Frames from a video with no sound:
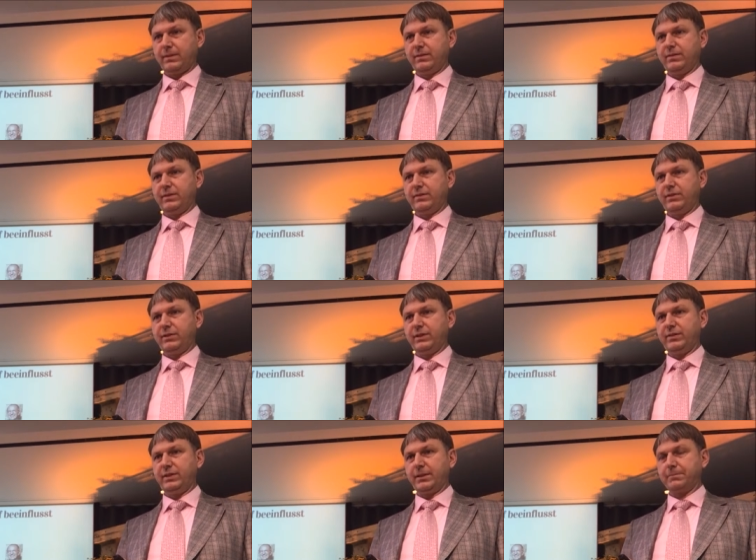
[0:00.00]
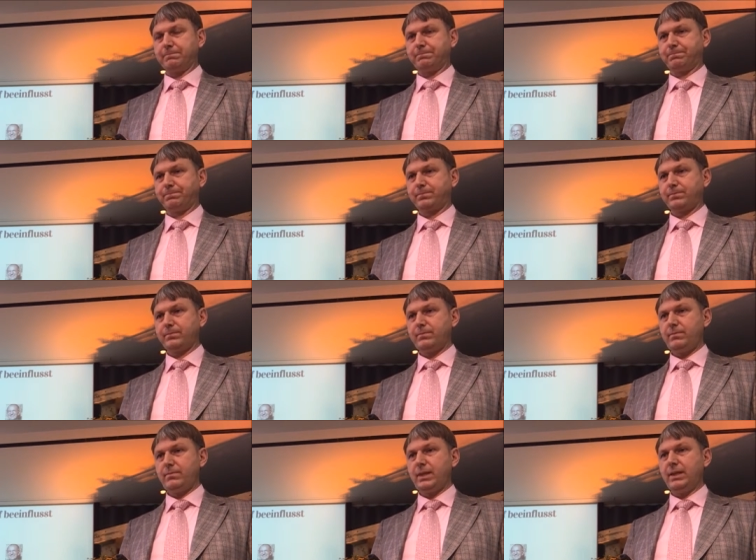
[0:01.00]
this is a serious thing
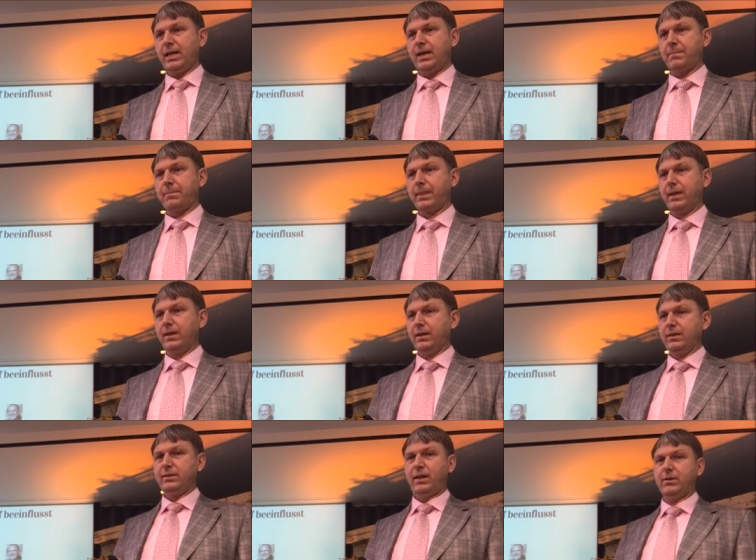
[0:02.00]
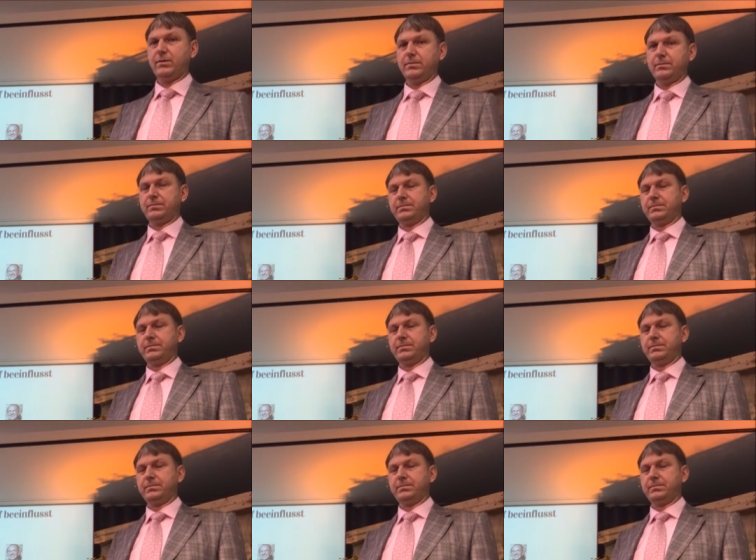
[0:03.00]
yeah, so